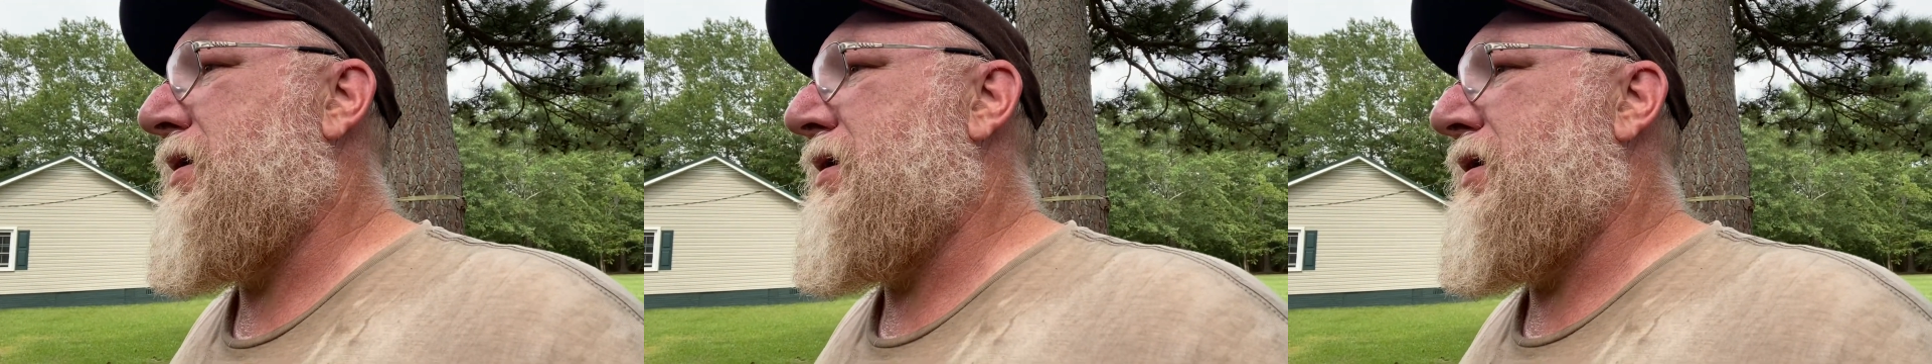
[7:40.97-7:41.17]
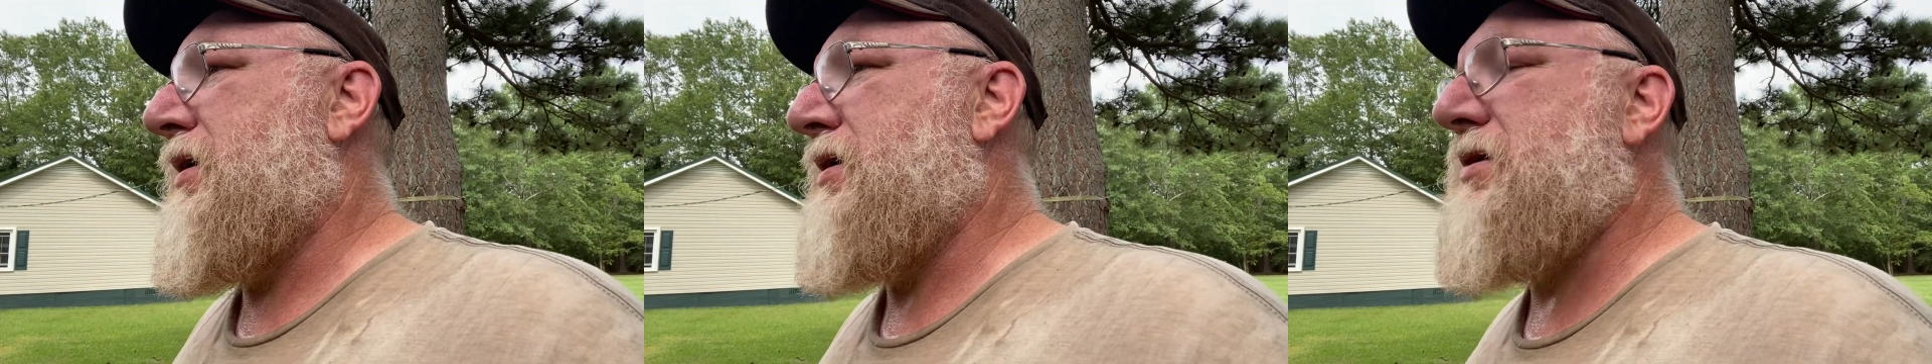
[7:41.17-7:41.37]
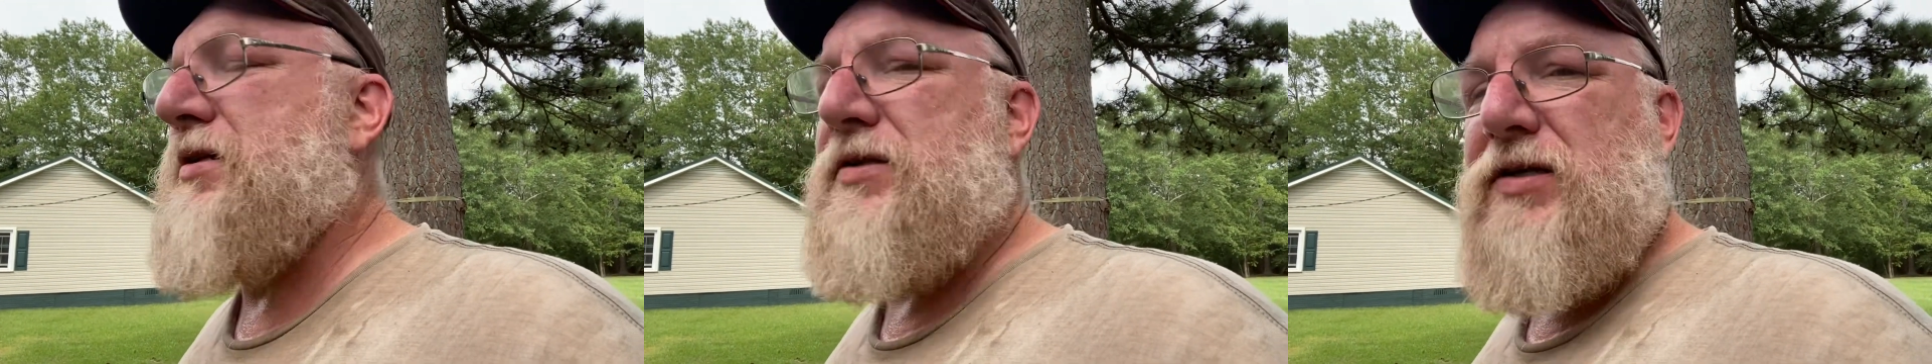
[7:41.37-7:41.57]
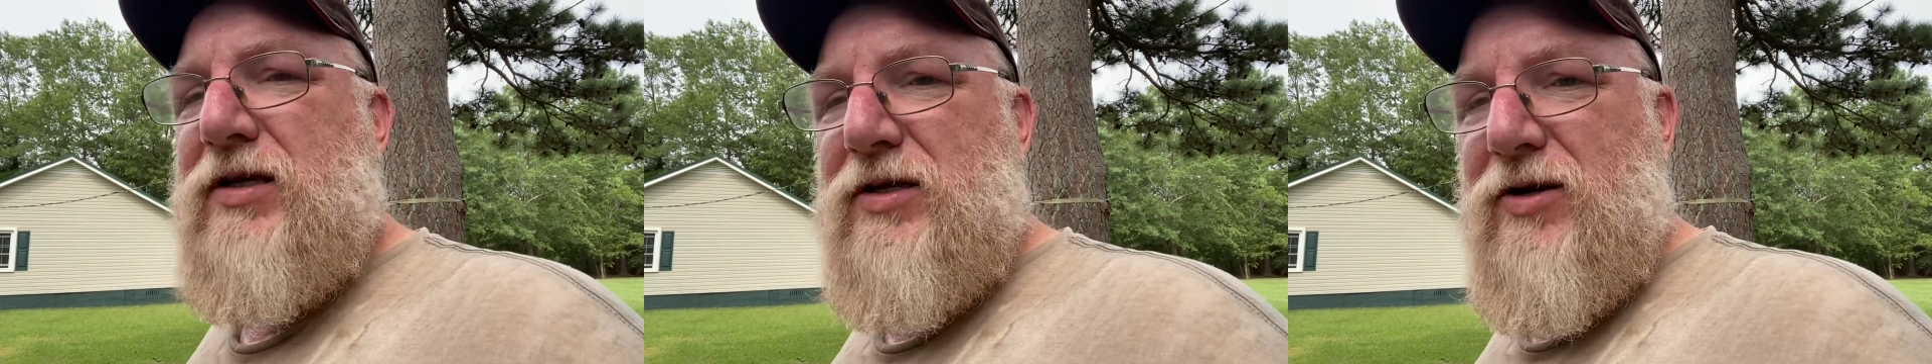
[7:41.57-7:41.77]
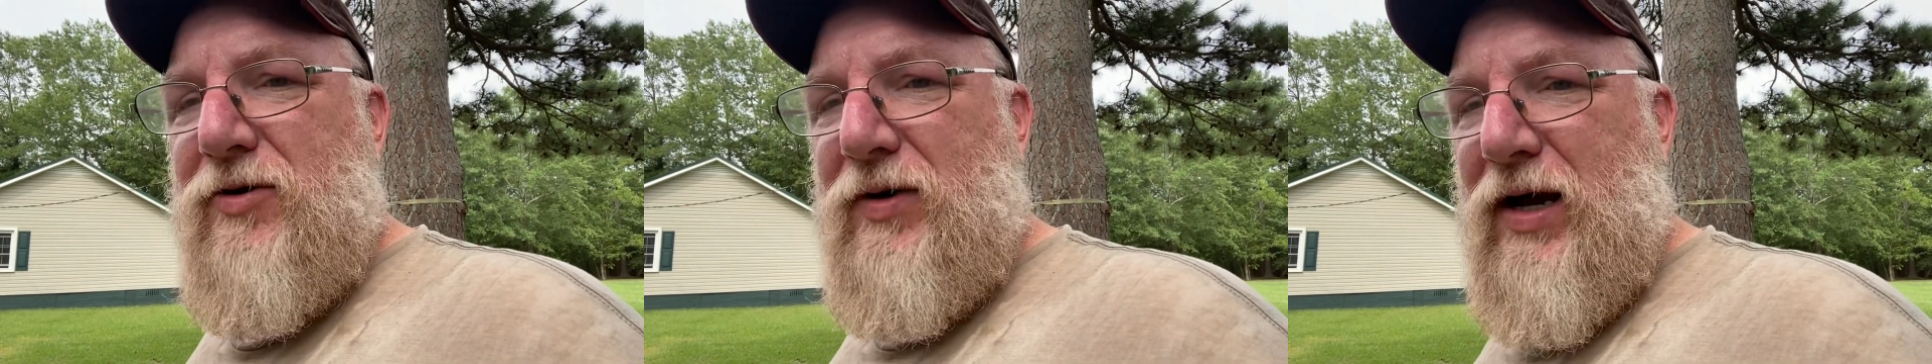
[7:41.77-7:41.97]
It's in
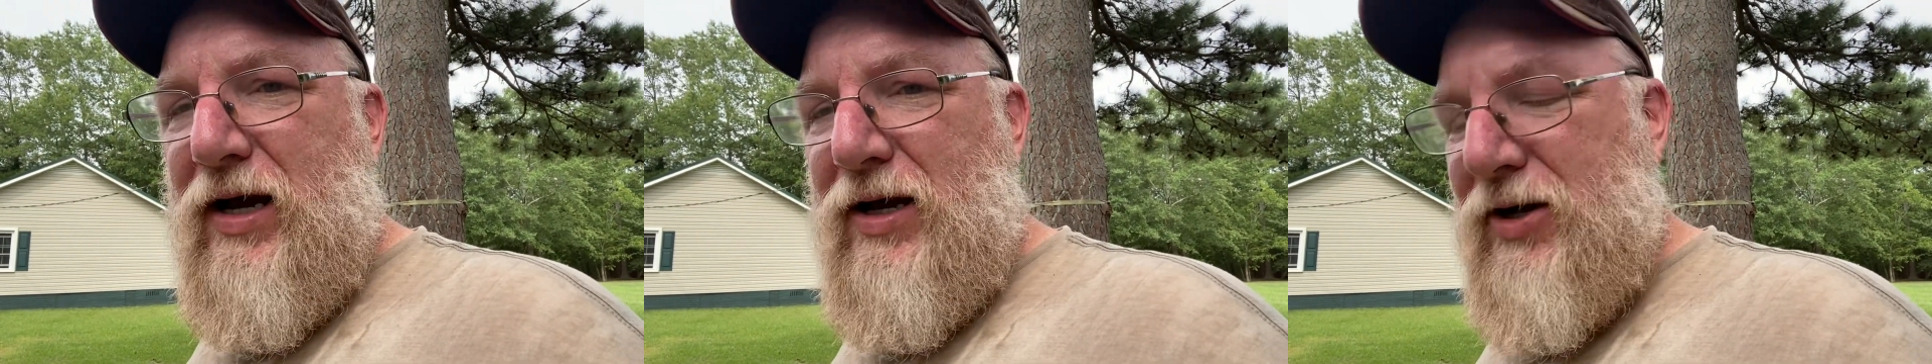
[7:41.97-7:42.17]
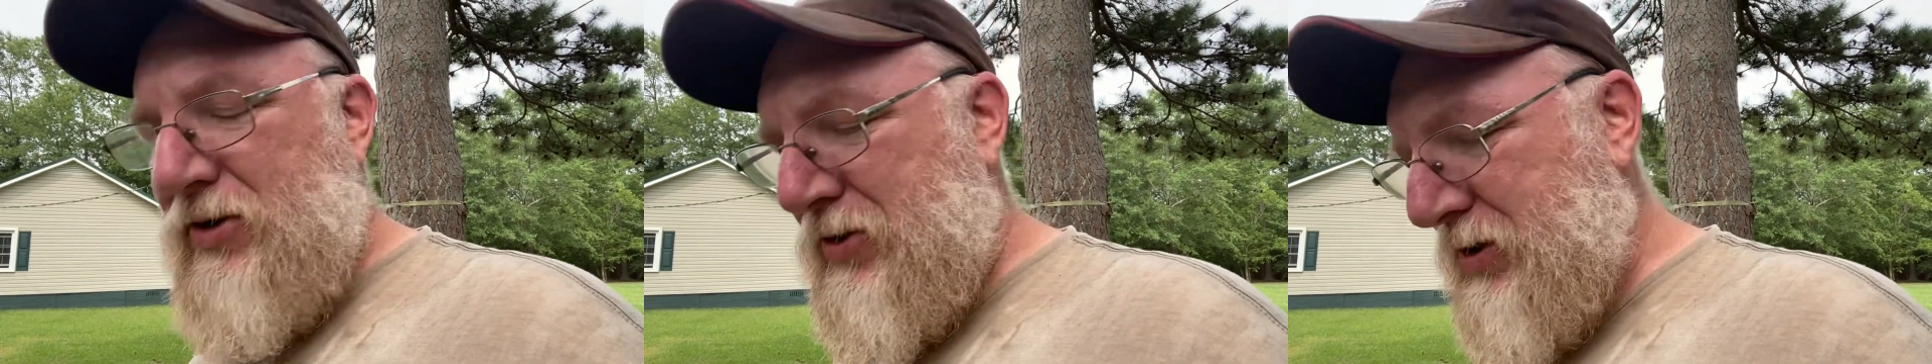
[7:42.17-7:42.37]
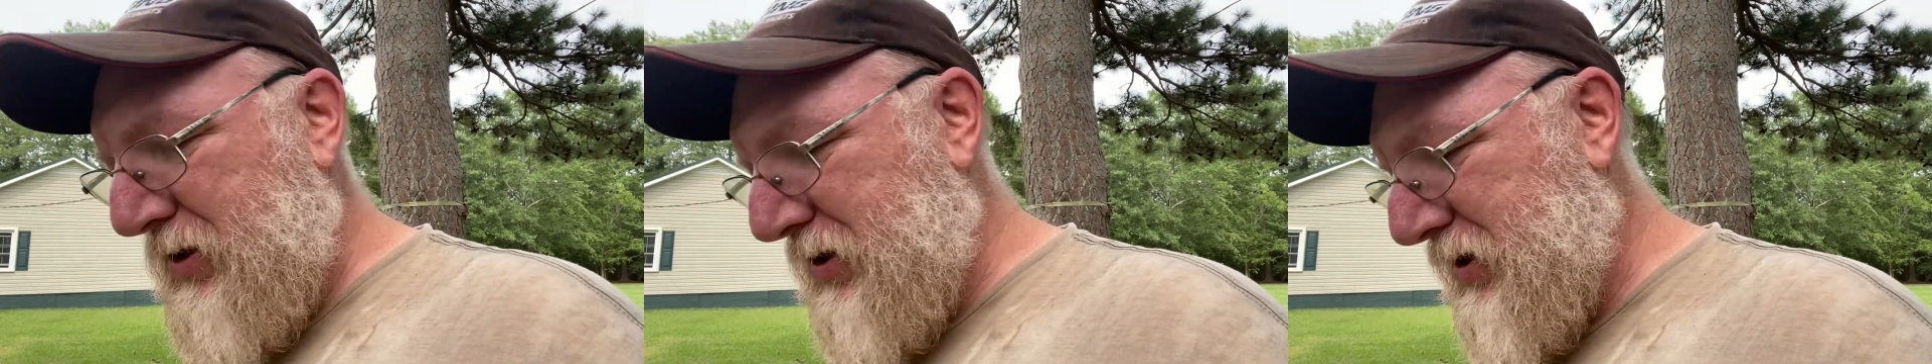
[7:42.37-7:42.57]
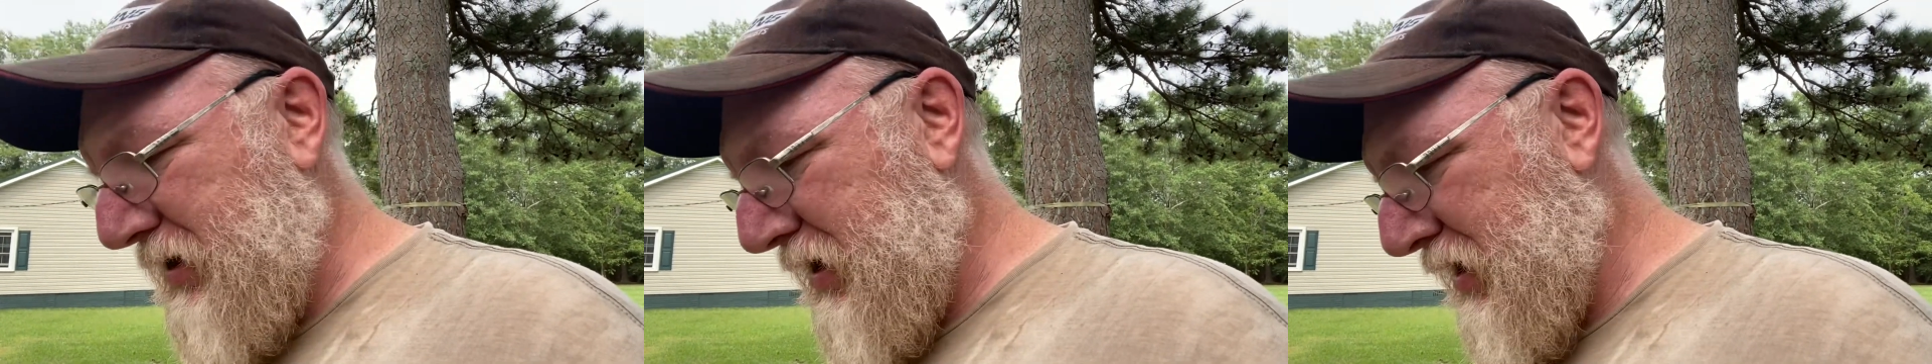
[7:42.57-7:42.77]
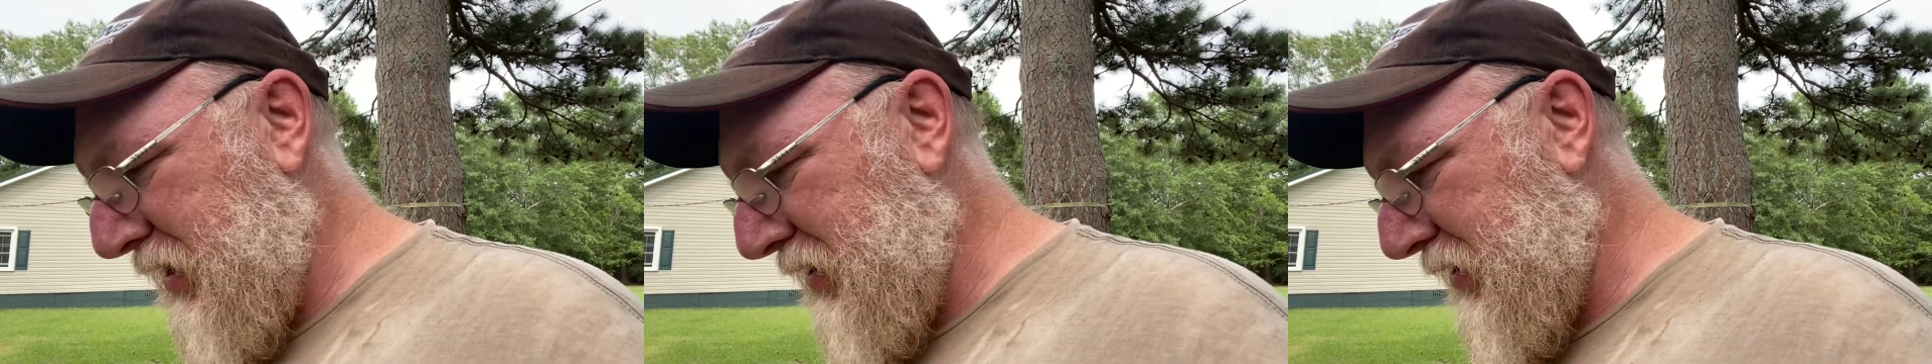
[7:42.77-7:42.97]
Xenia, Ohio,
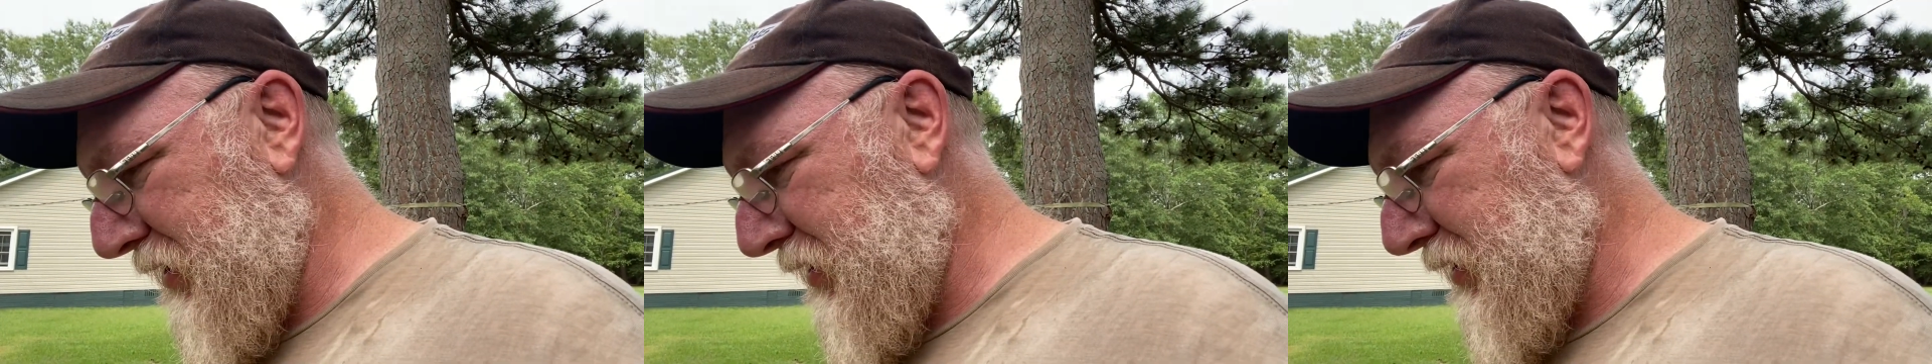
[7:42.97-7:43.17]
and